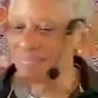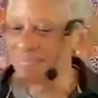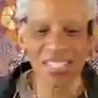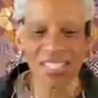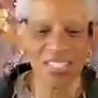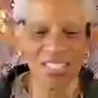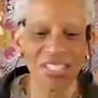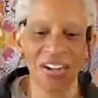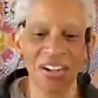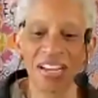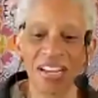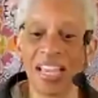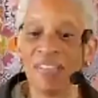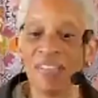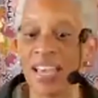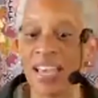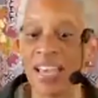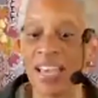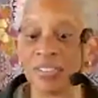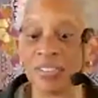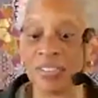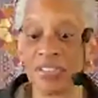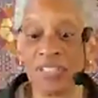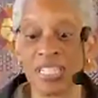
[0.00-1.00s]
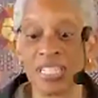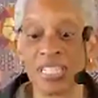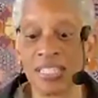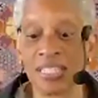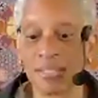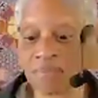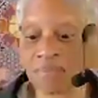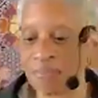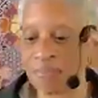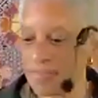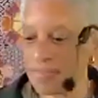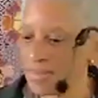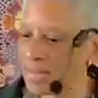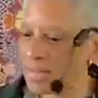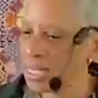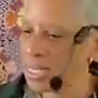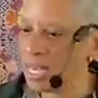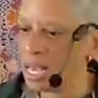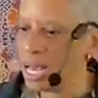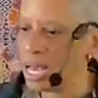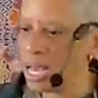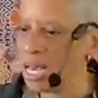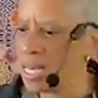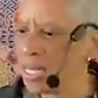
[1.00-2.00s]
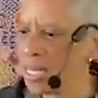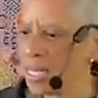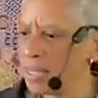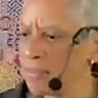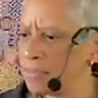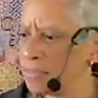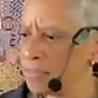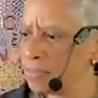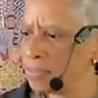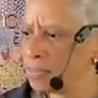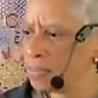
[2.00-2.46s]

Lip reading: Sorry, I have allergies. Um,